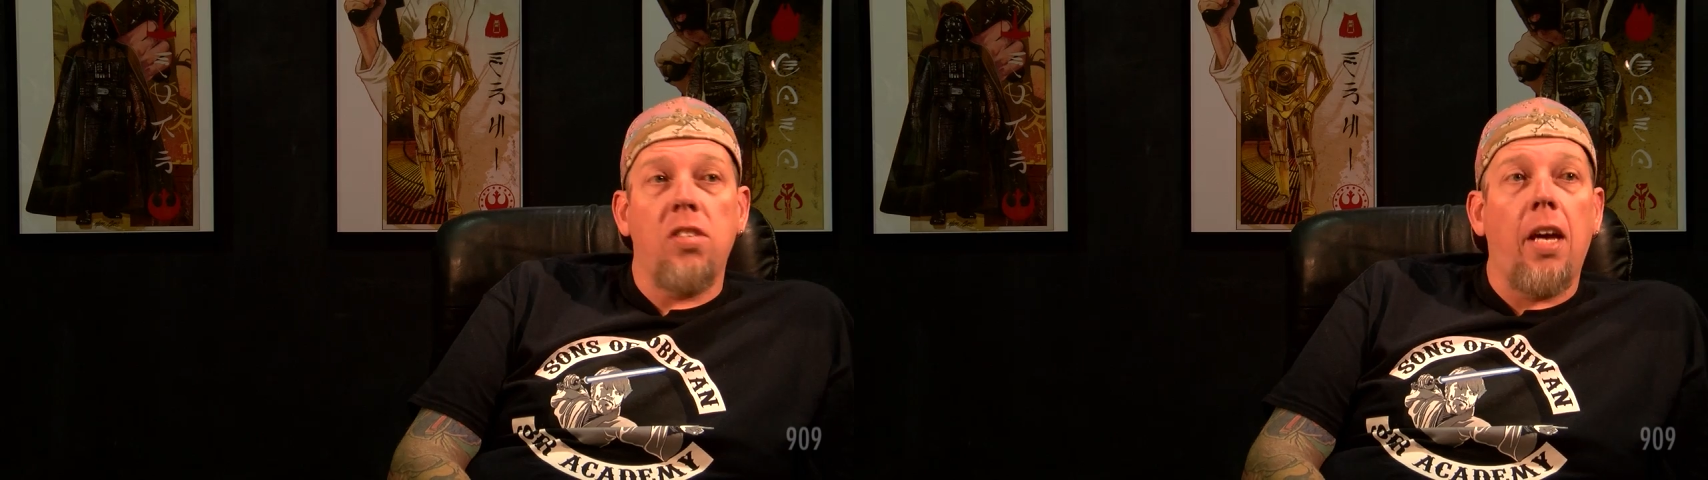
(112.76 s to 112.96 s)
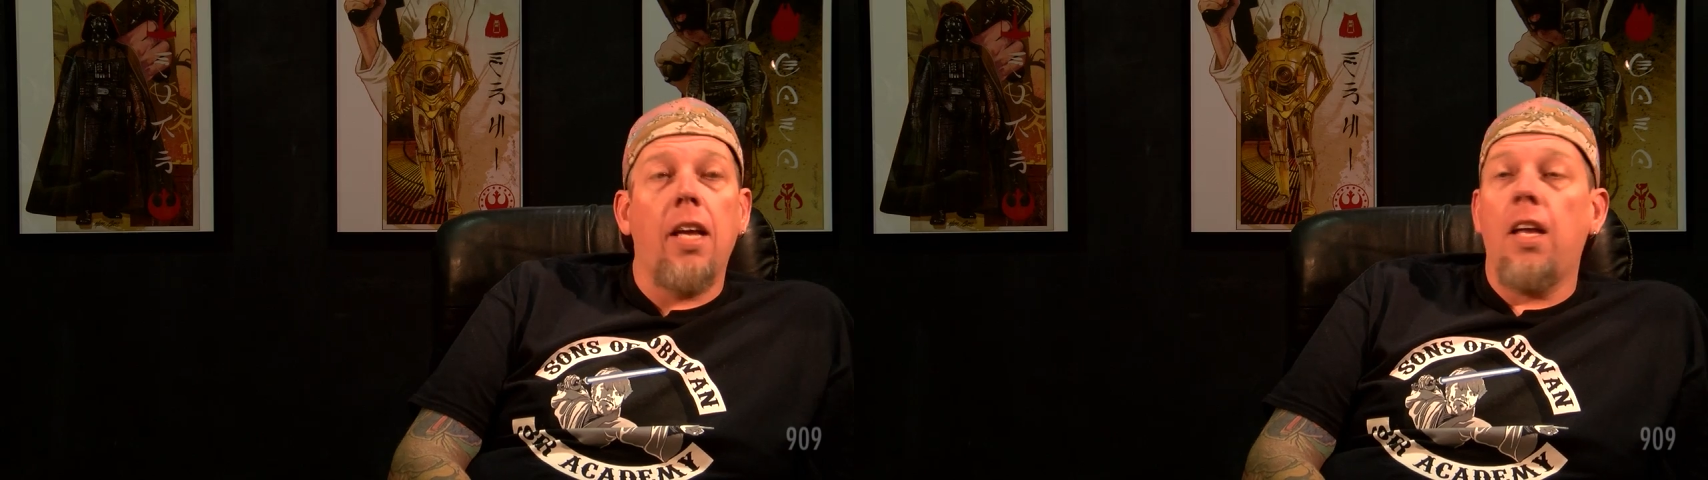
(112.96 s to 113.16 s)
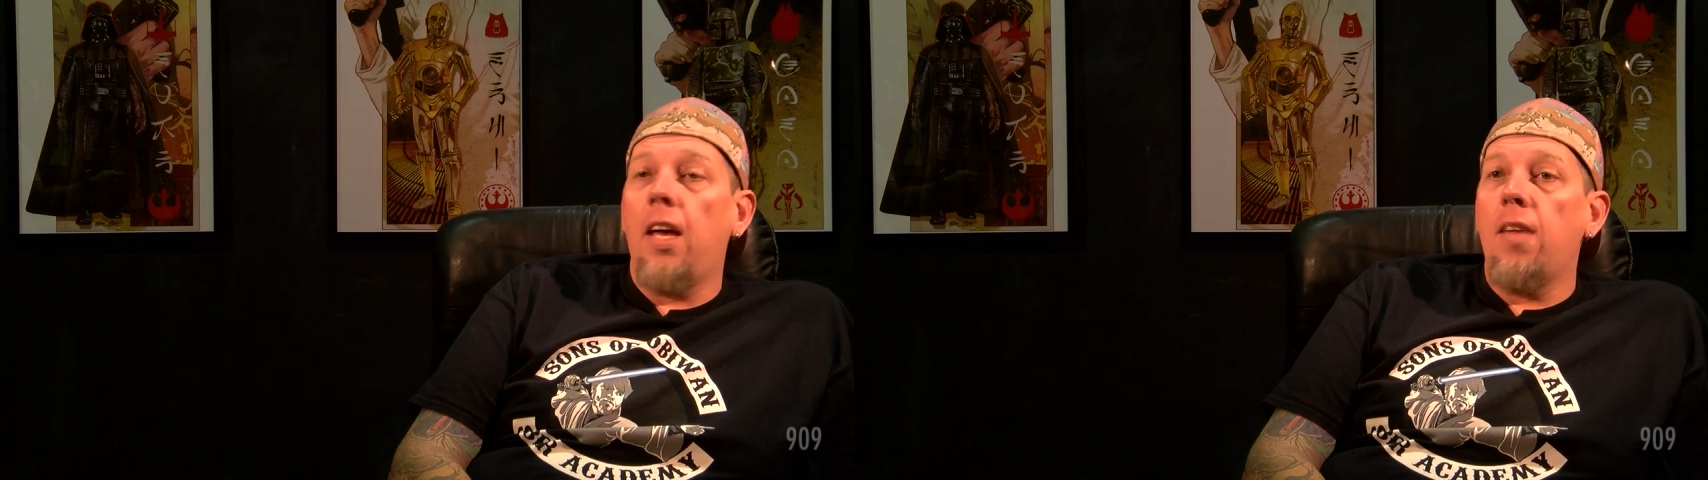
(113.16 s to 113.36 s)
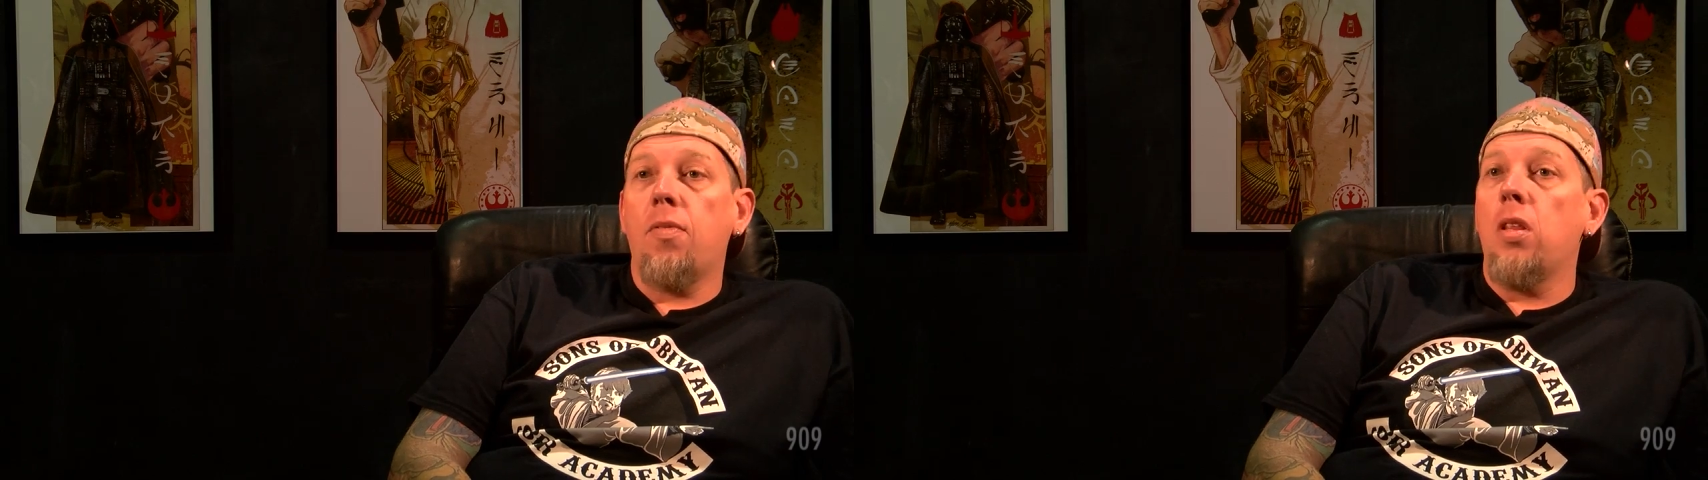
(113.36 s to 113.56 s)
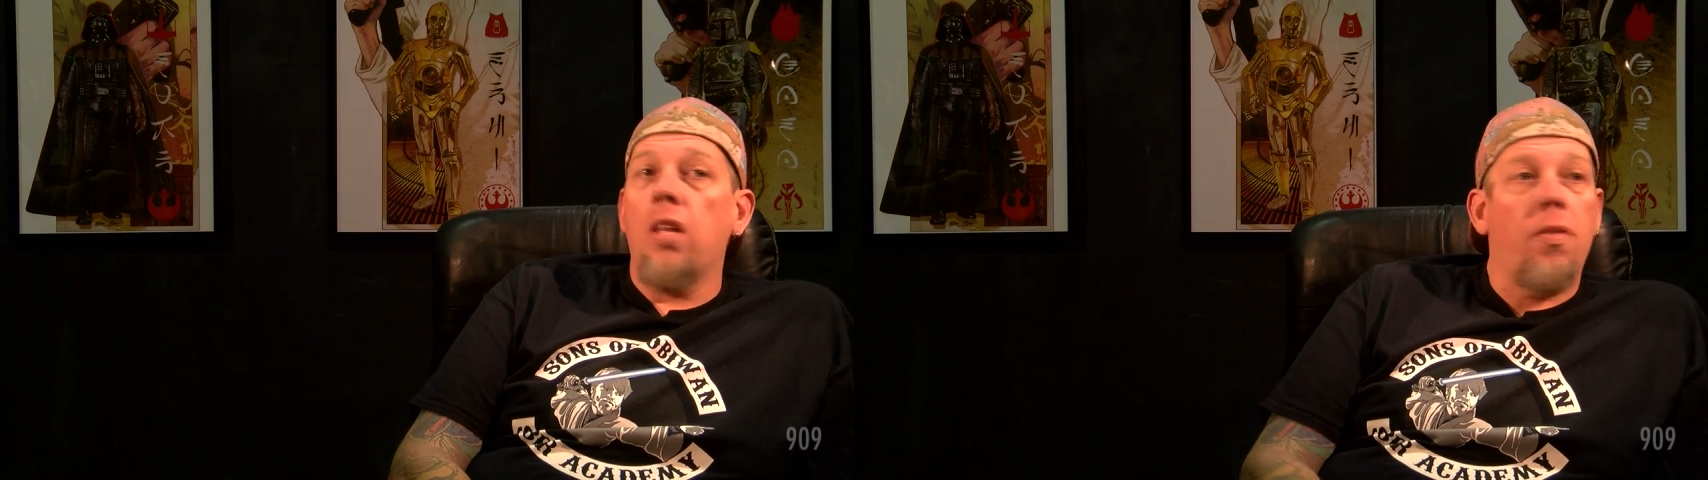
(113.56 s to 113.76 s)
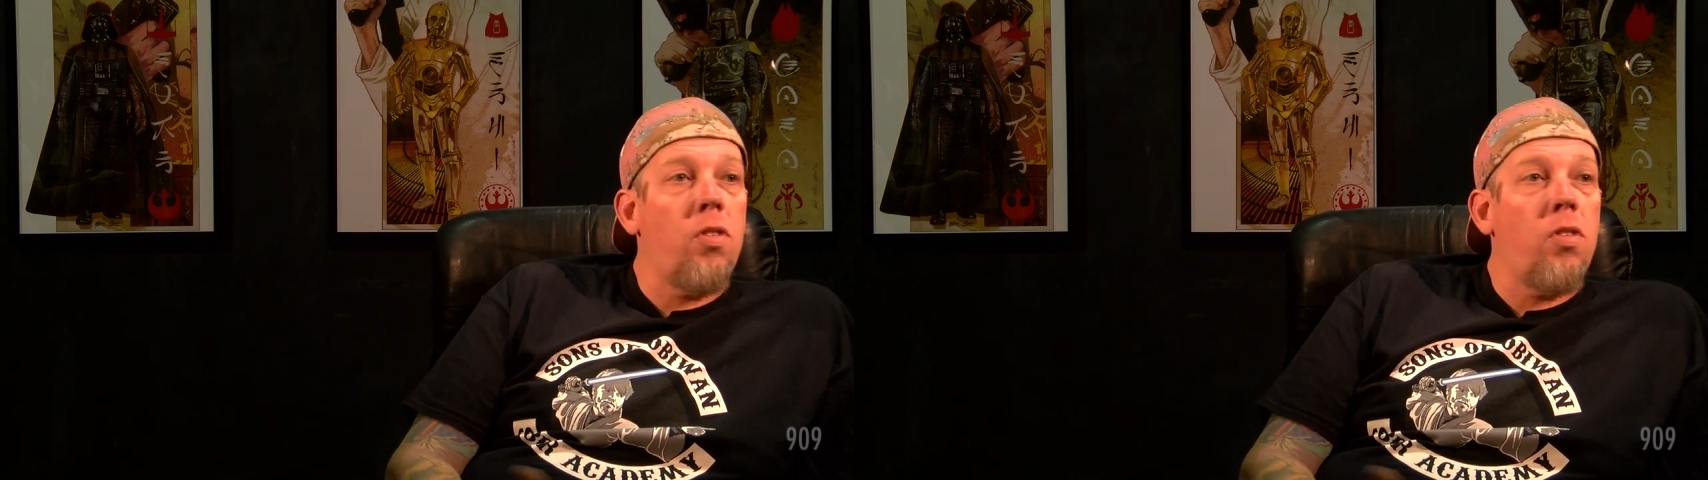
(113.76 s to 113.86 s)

tailor everything. If